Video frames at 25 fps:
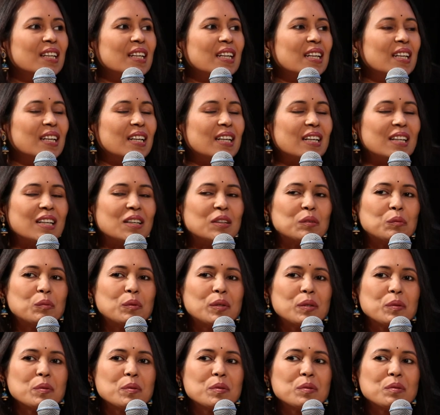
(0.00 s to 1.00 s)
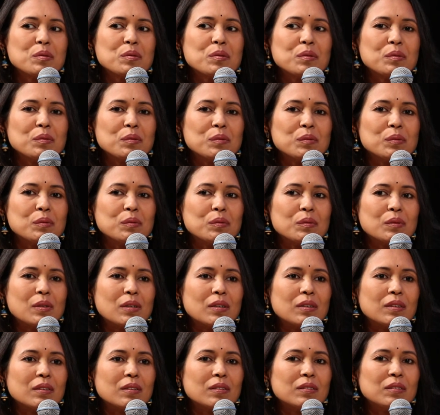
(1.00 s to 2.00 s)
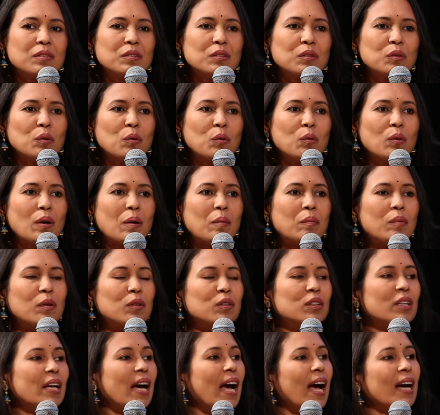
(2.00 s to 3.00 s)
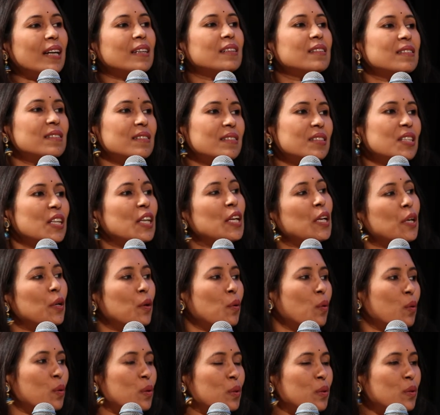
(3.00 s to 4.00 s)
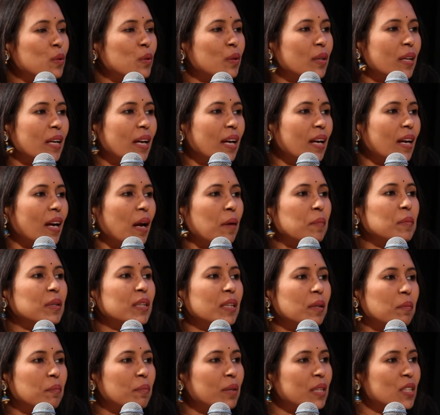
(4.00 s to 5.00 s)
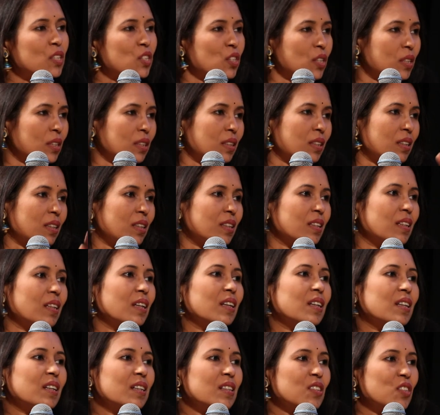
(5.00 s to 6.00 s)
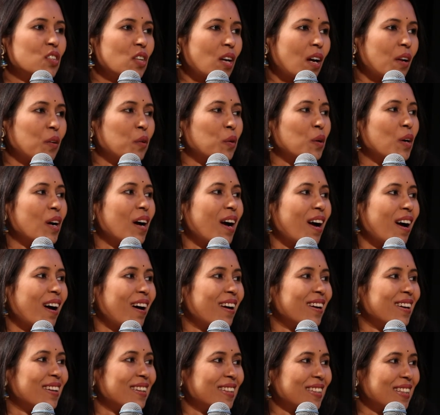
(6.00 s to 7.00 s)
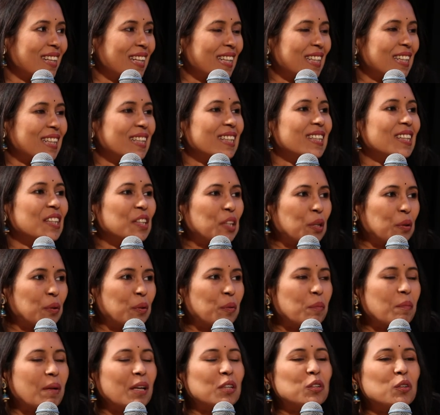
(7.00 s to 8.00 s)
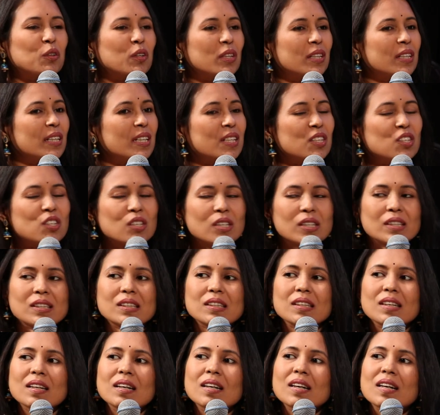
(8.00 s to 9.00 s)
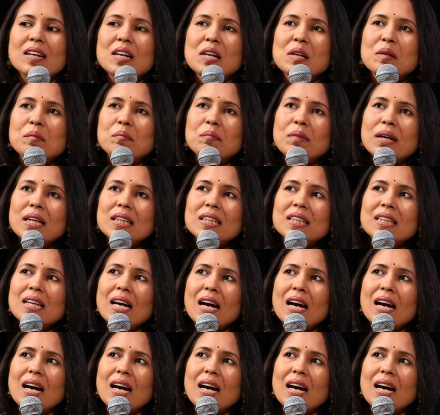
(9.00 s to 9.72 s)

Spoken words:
we used to know about the actors, heroes, okay, Amitabh Bachchan, Shah Rukh Khan, and, you know, Madhuri Dixit. But